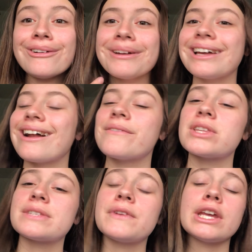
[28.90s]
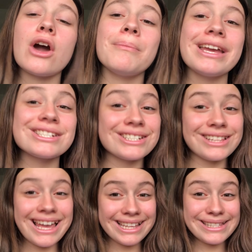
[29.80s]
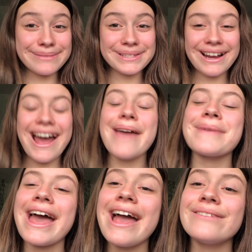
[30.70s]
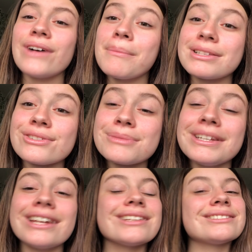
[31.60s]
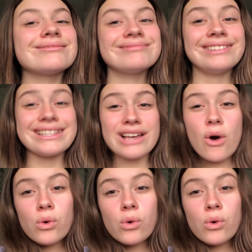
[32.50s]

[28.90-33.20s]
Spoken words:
we get on with this video, make sure to like and subscribe and follow my social medias. Let's go.